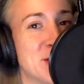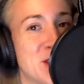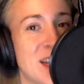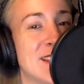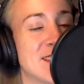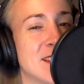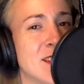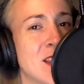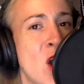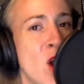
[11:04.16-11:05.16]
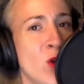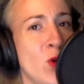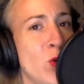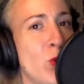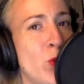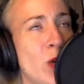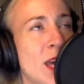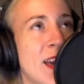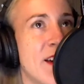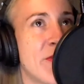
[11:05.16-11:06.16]
Genesis, who
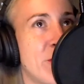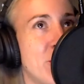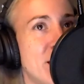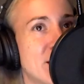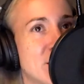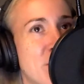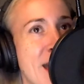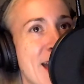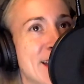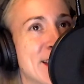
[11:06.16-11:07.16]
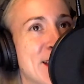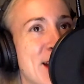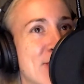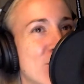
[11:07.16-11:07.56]
a few years back got